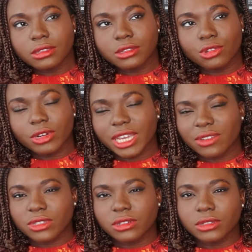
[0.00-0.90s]
you only
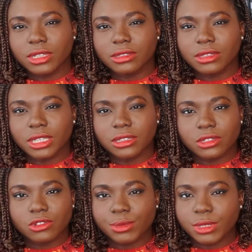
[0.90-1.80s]
have to look at the
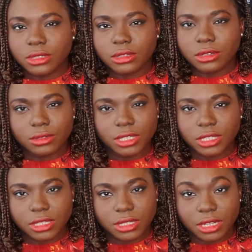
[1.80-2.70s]
description to know that
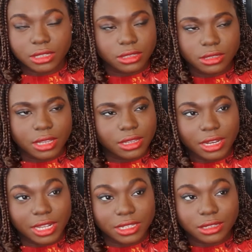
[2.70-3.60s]
she's an
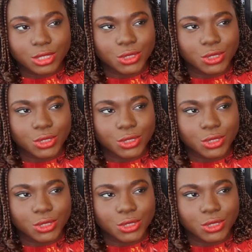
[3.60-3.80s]
addict.